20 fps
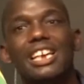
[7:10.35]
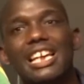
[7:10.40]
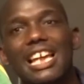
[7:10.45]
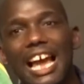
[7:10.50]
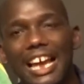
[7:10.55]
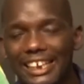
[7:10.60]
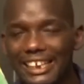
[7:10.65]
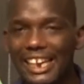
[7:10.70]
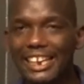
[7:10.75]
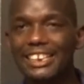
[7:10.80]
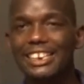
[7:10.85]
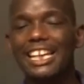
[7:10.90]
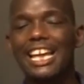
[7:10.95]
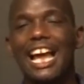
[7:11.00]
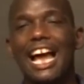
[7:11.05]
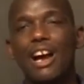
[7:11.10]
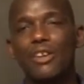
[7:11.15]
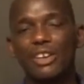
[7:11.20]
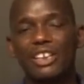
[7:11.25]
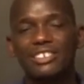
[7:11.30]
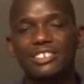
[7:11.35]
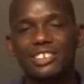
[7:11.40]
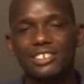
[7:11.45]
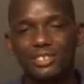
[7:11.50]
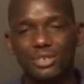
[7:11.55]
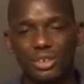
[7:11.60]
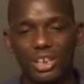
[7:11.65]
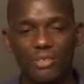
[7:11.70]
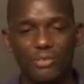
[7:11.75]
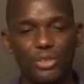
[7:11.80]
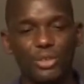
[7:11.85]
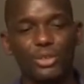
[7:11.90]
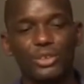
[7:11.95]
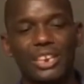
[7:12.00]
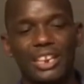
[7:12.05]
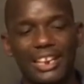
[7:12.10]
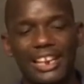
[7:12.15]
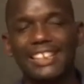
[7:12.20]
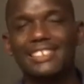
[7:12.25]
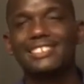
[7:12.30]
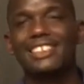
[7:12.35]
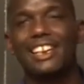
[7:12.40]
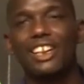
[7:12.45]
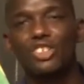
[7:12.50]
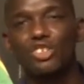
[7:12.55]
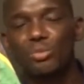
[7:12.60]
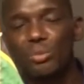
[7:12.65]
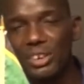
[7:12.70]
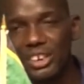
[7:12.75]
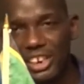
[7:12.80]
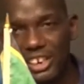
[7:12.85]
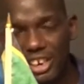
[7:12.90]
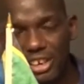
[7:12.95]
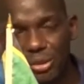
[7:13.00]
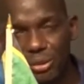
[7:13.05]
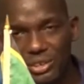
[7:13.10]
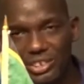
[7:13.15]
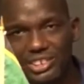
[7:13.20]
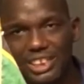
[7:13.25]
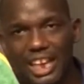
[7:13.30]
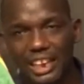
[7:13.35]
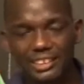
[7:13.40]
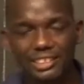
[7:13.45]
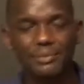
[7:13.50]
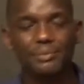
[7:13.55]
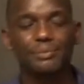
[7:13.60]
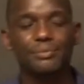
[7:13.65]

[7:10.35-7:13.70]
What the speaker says: Again, I would like just to give you the last announcement, and then we start.